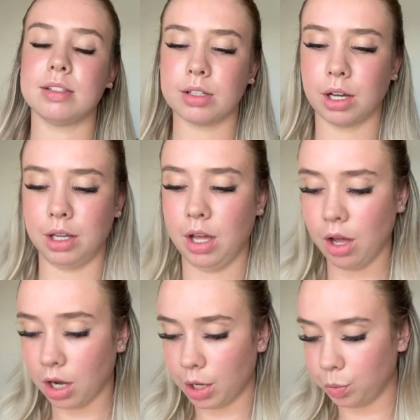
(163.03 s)
So
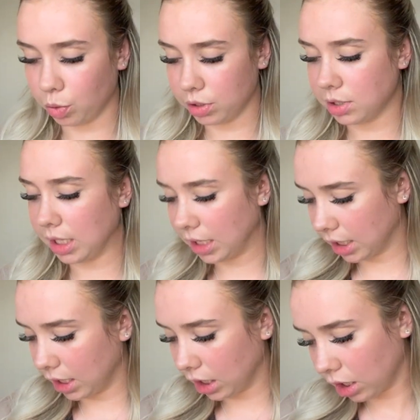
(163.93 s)
I was
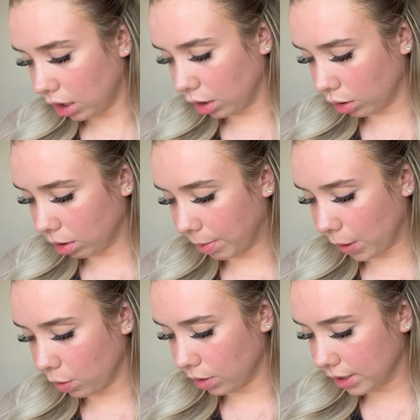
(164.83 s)
thinking a lot
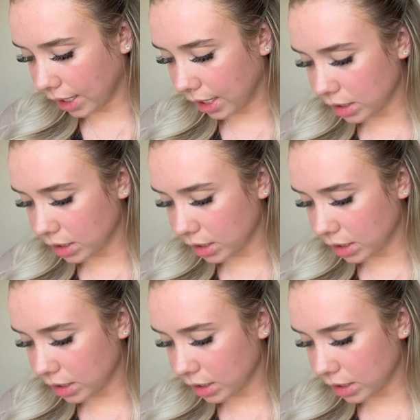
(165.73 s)
about holiday.